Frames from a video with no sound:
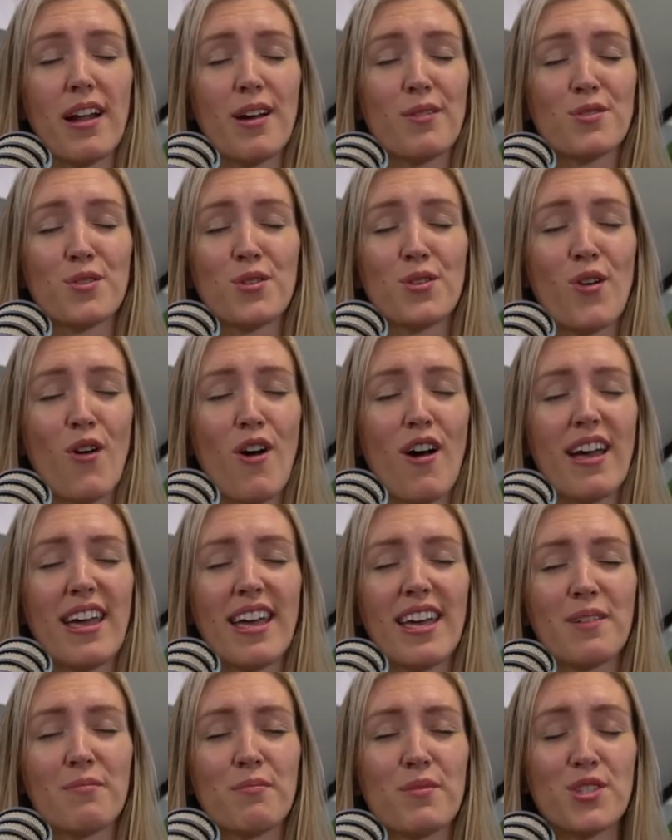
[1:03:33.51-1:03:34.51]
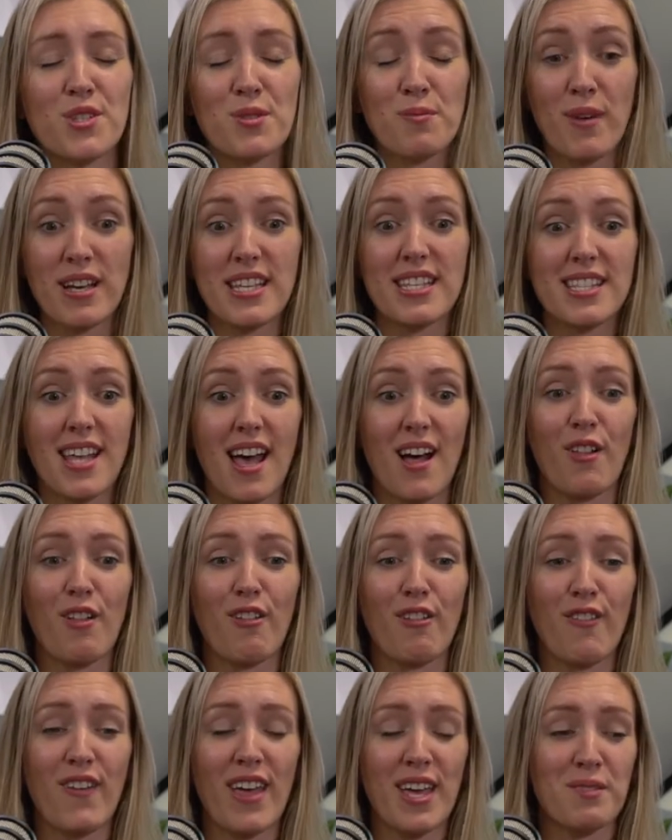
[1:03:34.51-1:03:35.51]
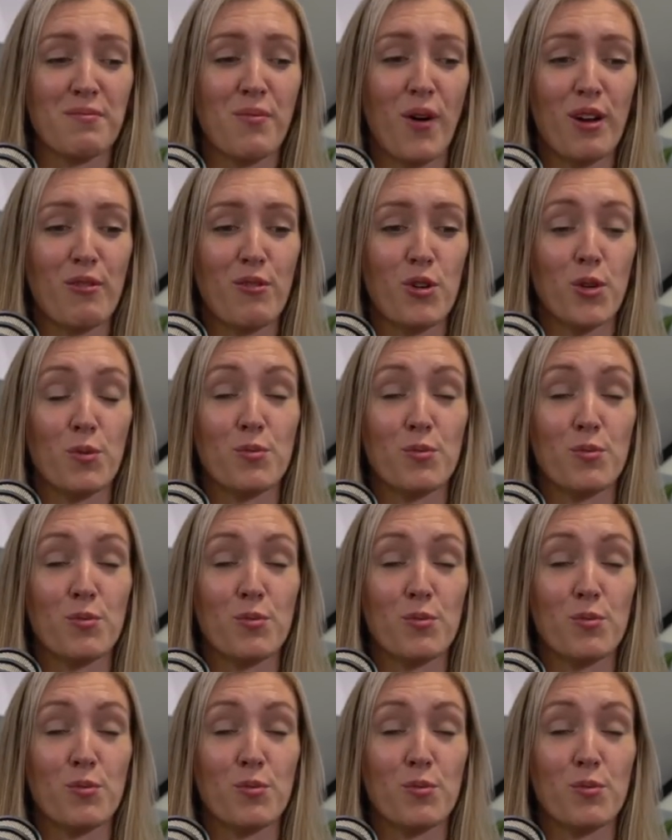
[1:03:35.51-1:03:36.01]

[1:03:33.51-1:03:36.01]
I was crying and to myself in my room,